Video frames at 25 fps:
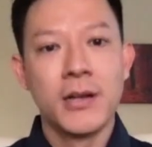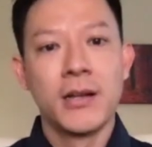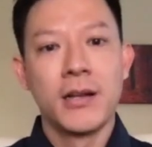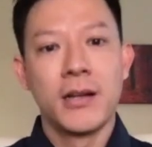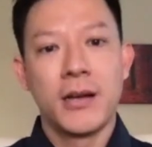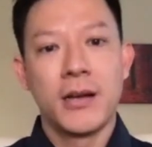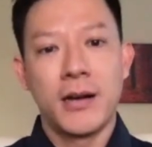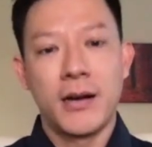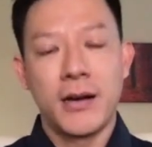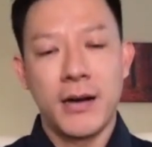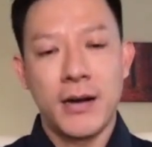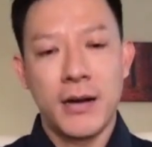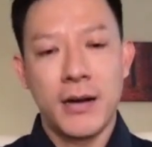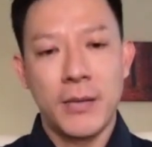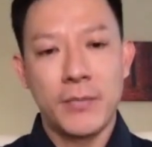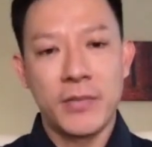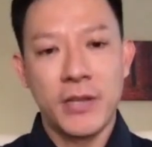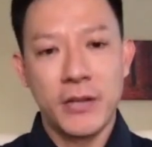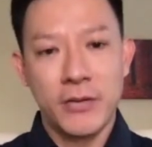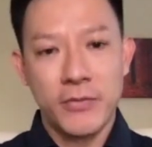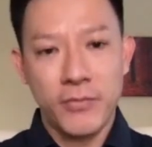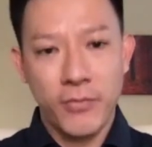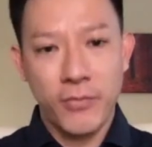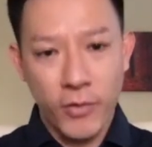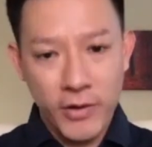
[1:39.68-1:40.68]
Um, did
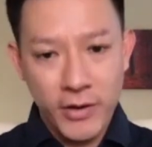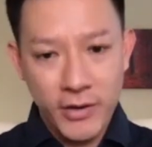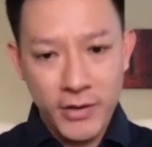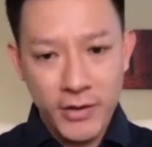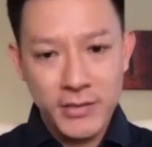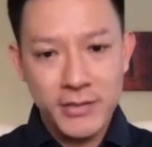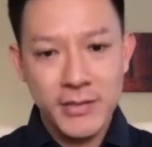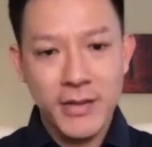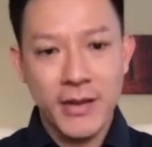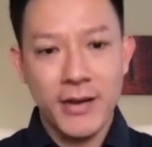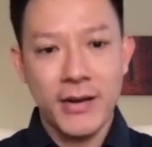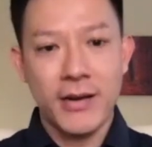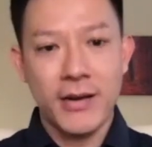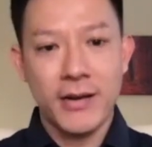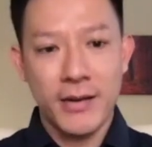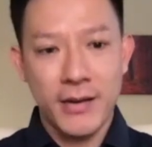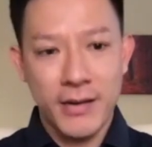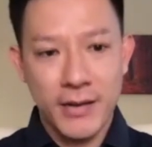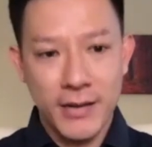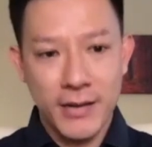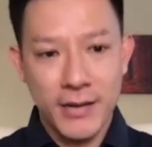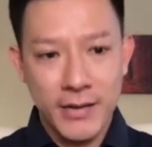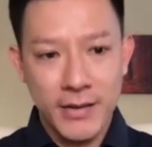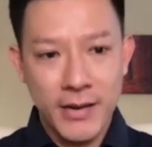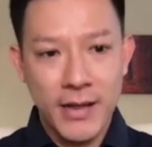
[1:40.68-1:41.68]
four years there.
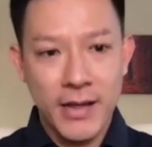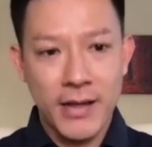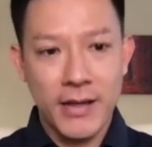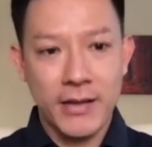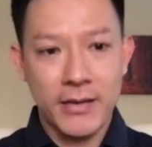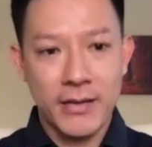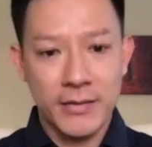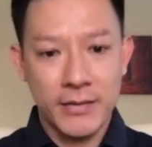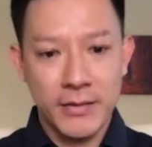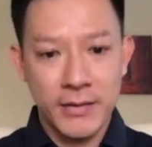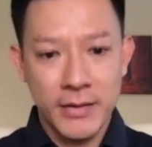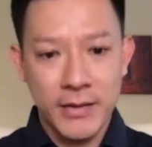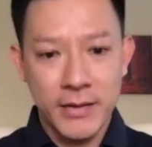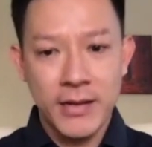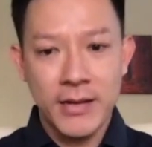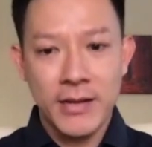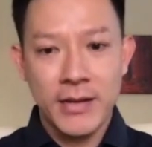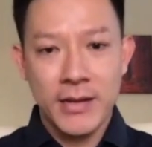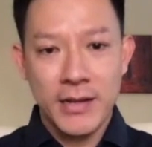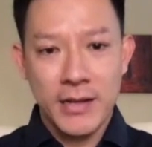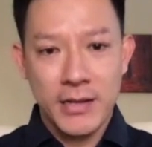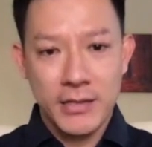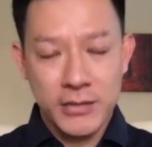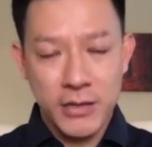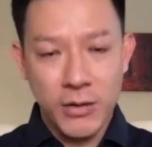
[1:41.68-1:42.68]
And then
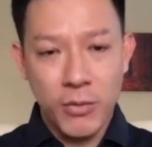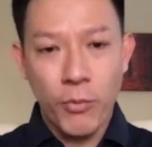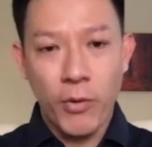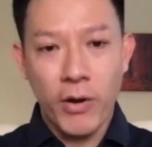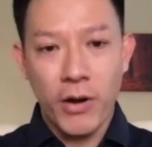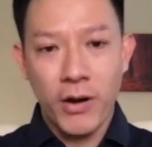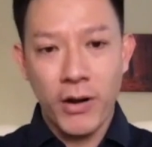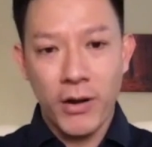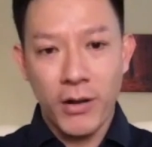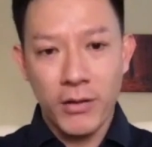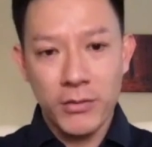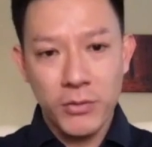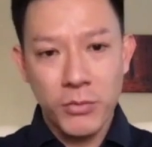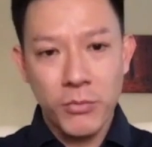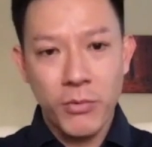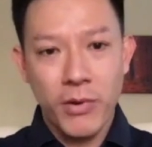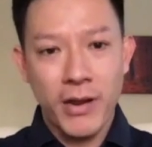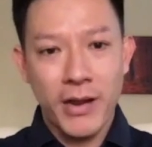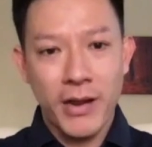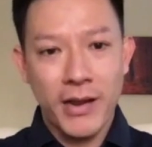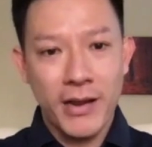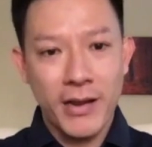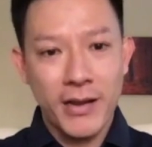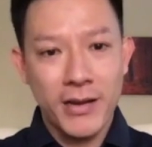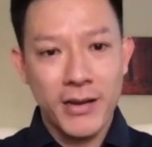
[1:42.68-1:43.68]
somewhere along the
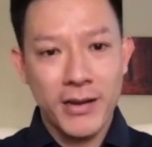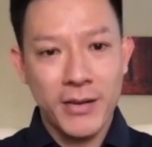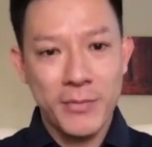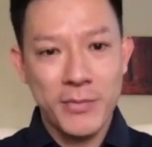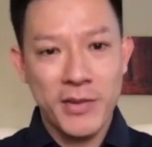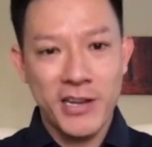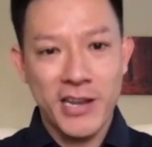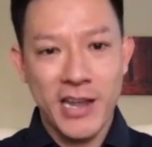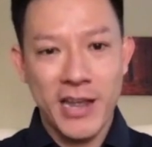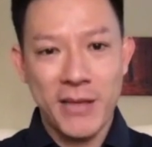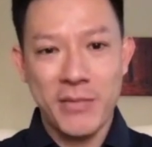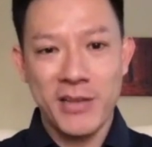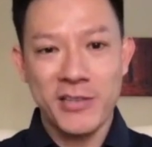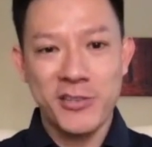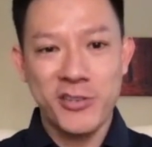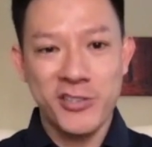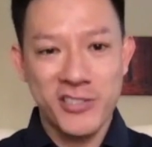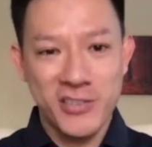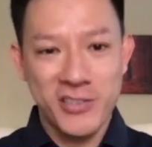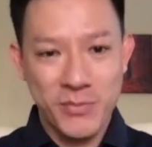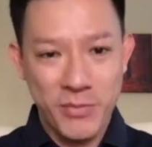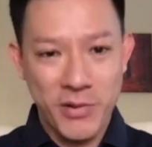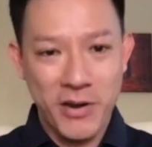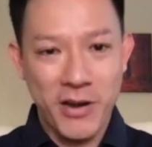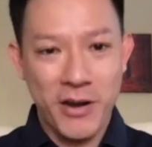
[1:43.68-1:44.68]
way, uh, became interested
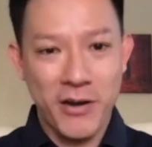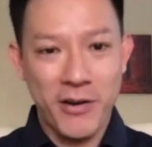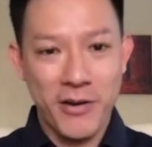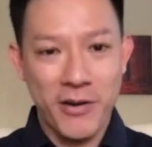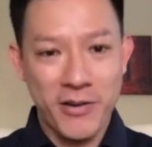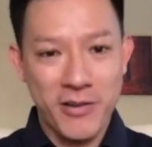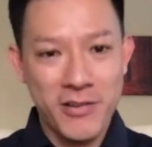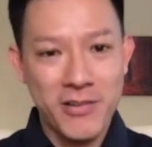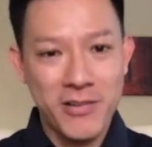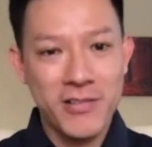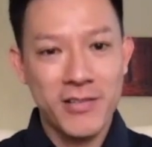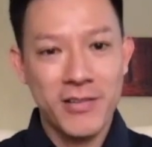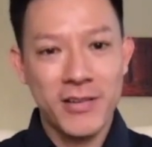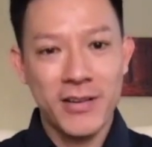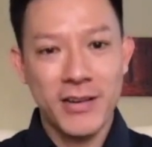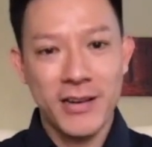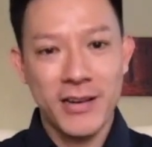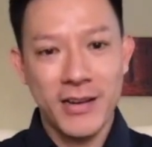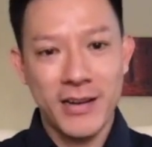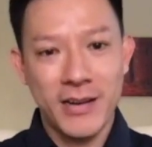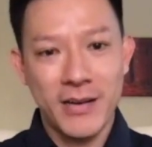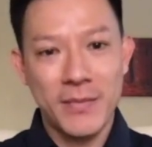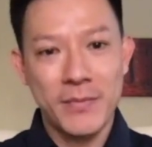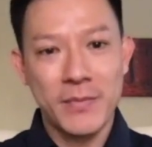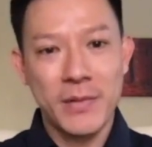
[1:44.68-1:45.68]
in perio,
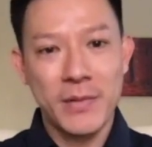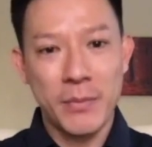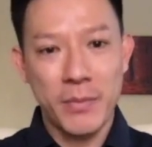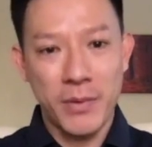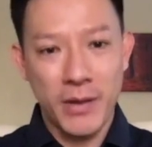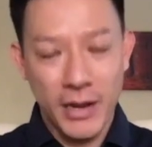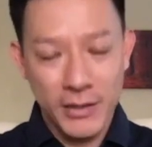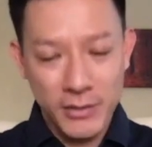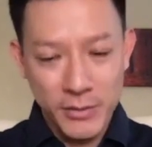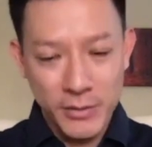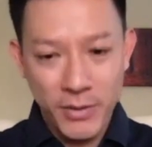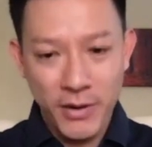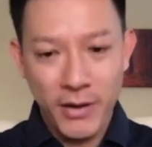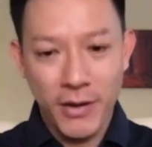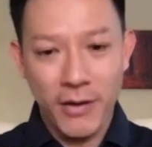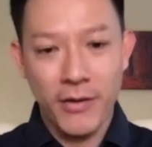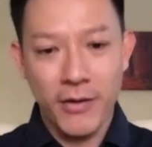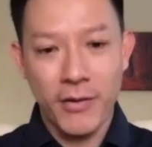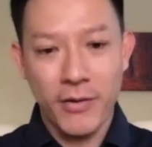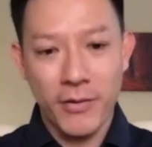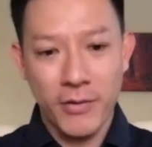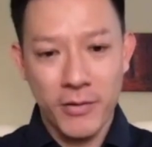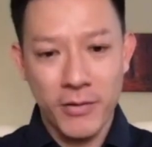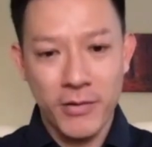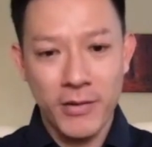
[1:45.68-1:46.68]
um, applied to
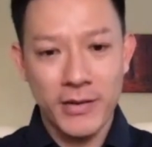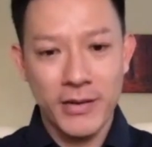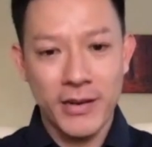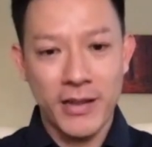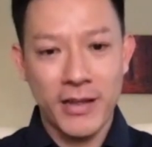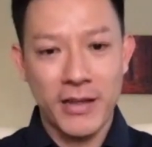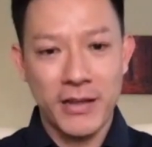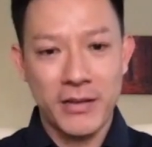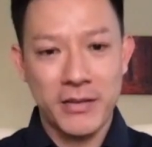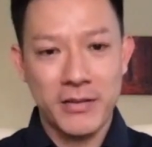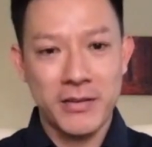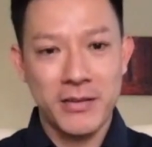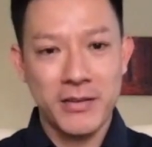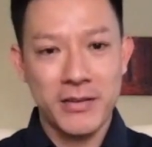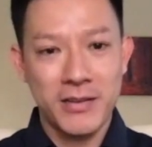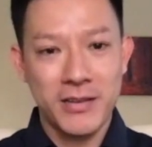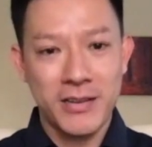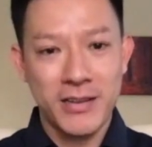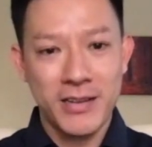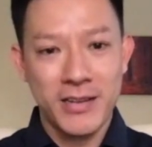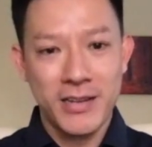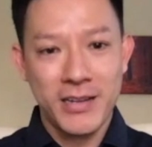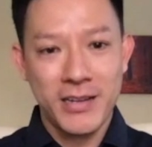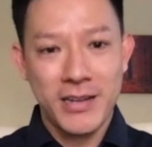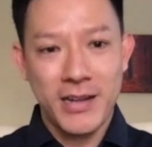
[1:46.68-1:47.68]
perio. And then,
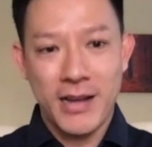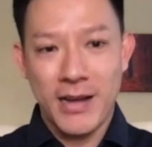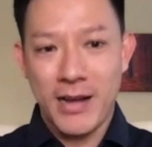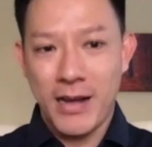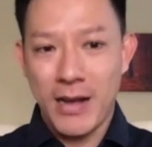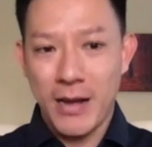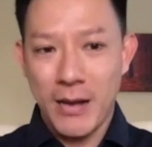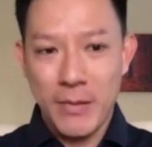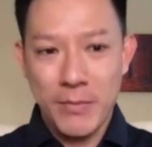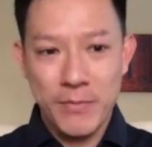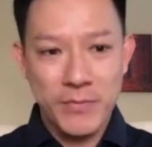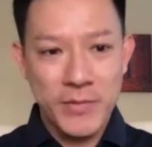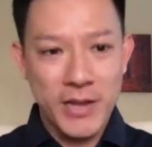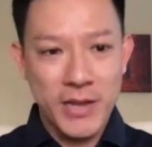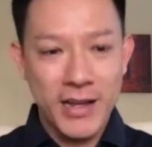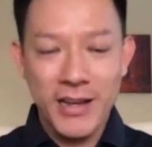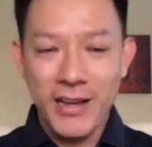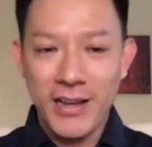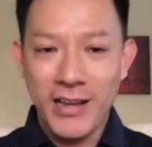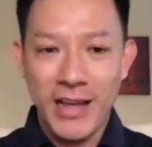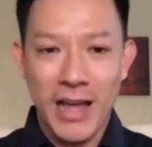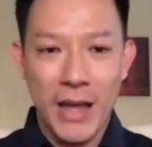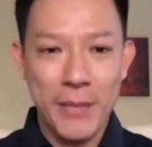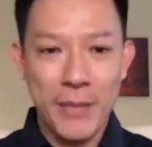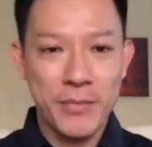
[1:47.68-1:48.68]
um, yeah,
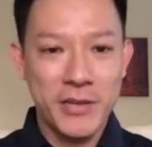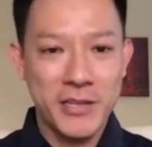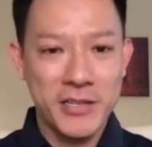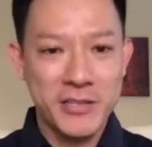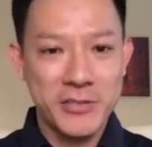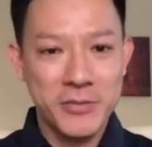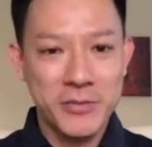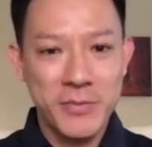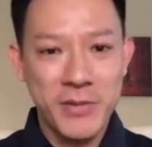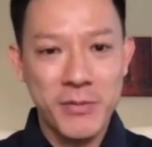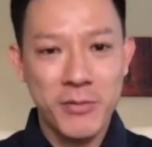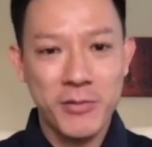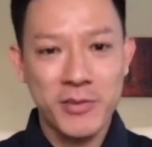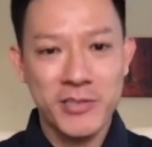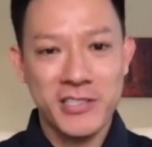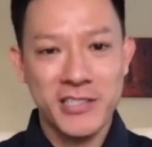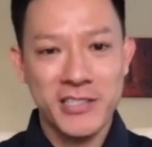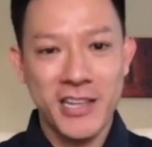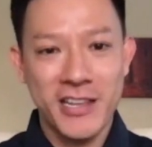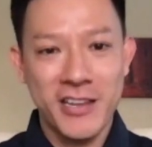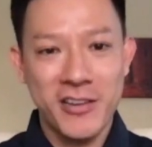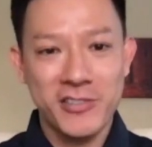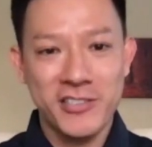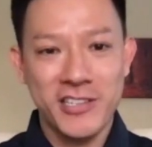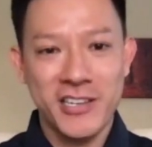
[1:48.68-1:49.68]
happy to be able to stay at
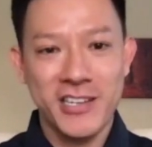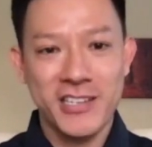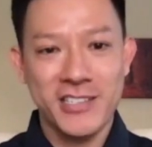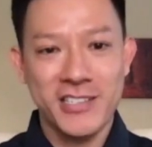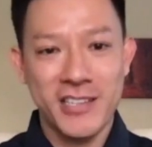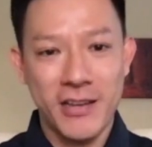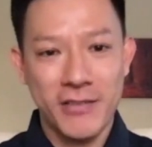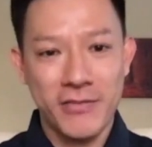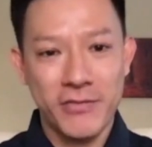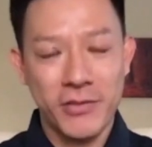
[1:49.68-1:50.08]
U C S F for